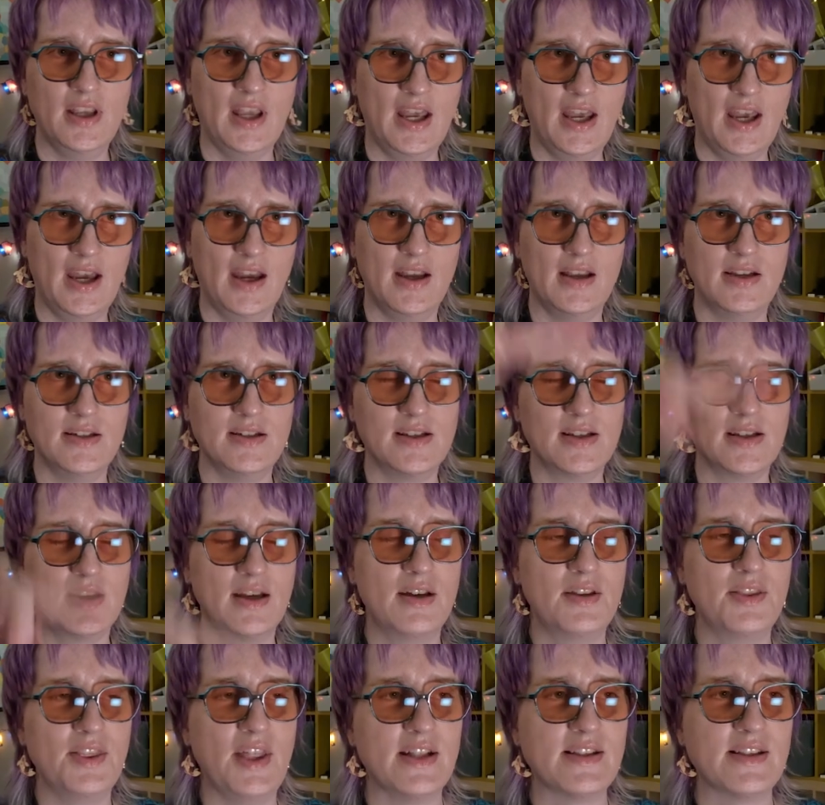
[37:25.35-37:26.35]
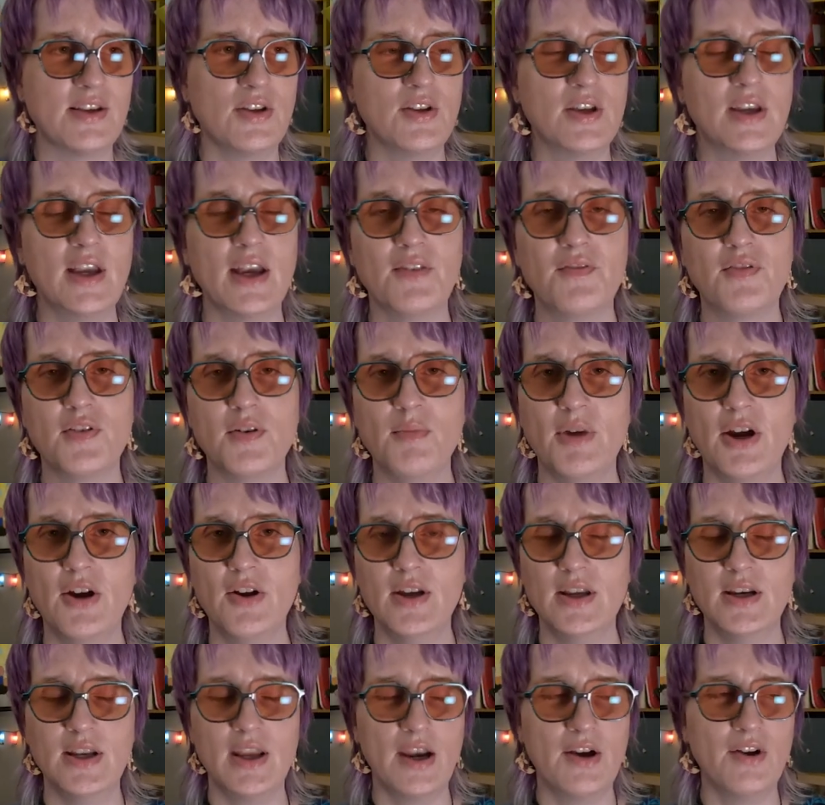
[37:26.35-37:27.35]
and uh, that's how you get from
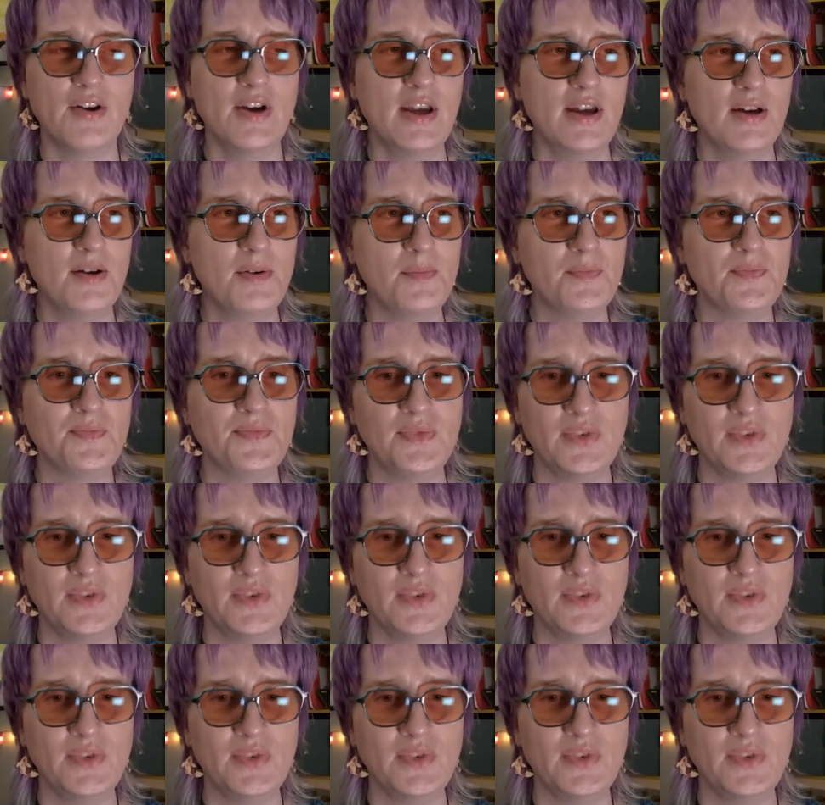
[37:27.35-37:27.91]
area to area,